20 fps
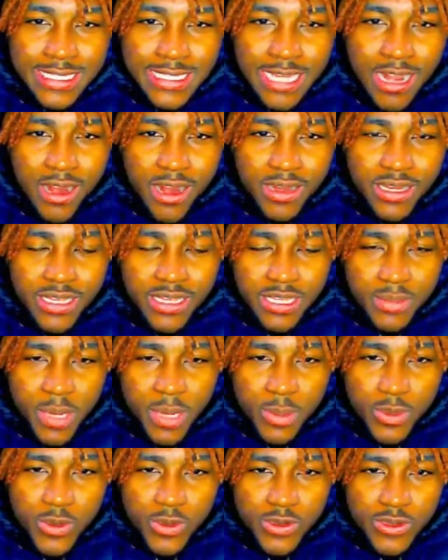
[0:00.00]
I already did my
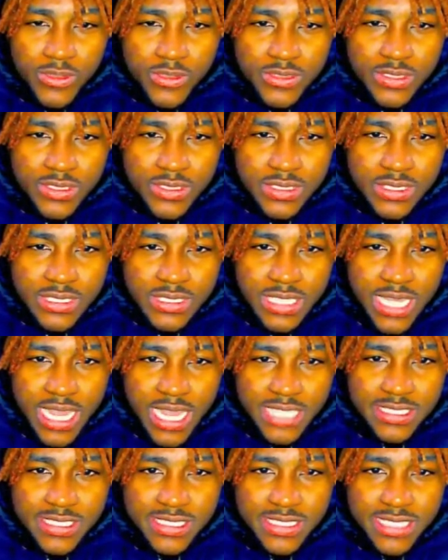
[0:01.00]
Bulls. I
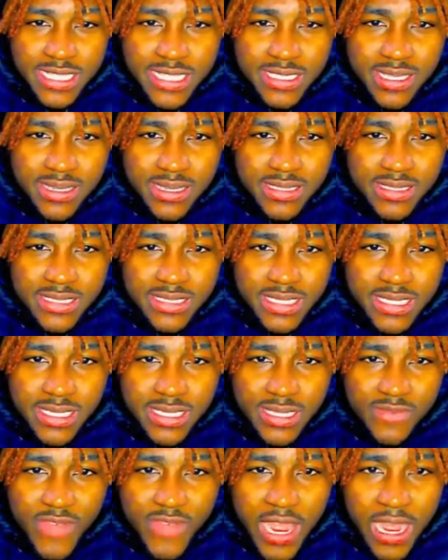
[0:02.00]
just said the other team.
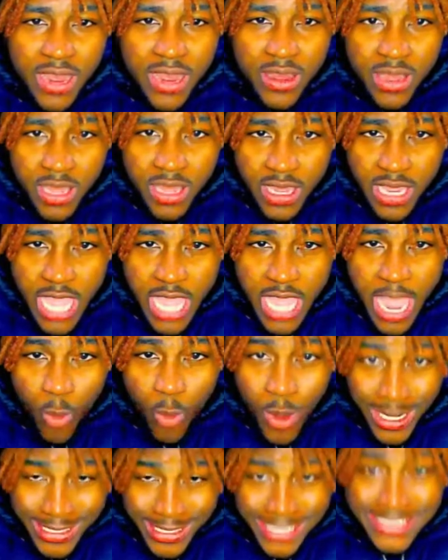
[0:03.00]
File. And
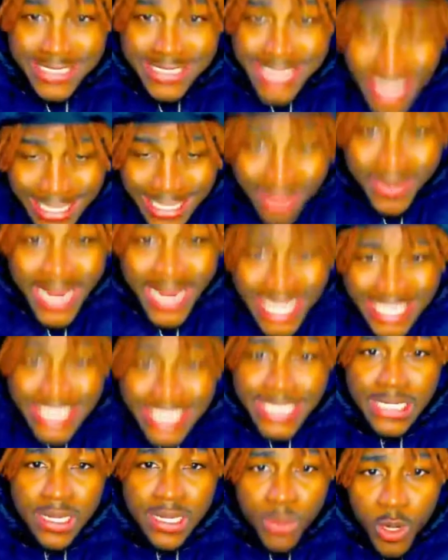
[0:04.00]
one just get it, man.
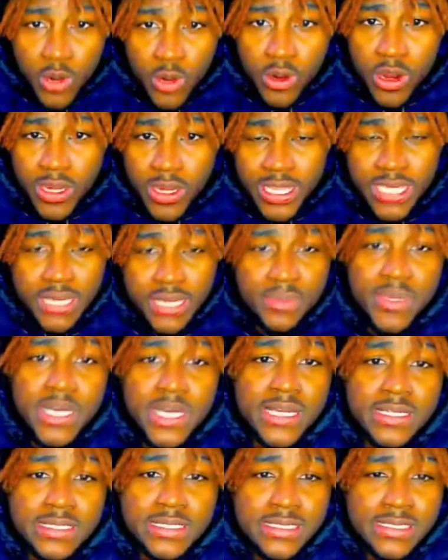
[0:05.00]
Come on. Oh yeah, the
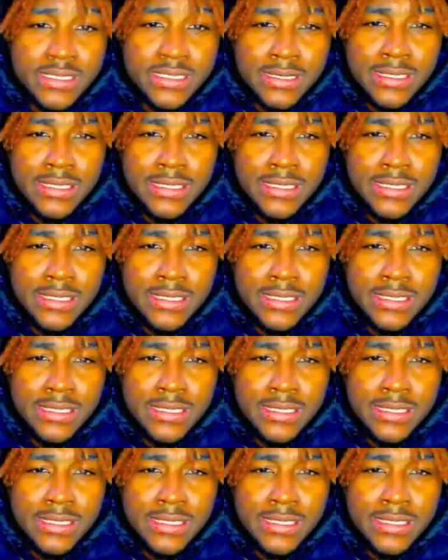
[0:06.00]
Bucks.